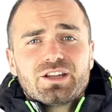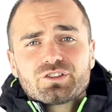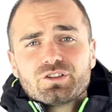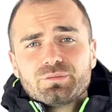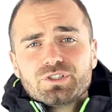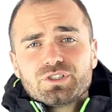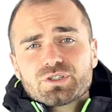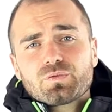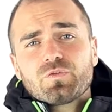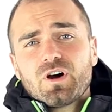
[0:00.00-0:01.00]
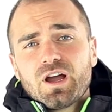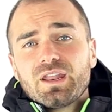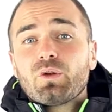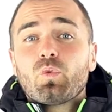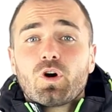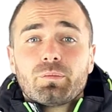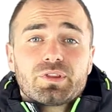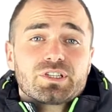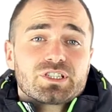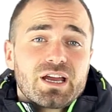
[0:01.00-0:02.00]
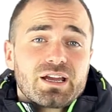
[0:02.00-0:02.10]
and you're going to be just fine and warm in this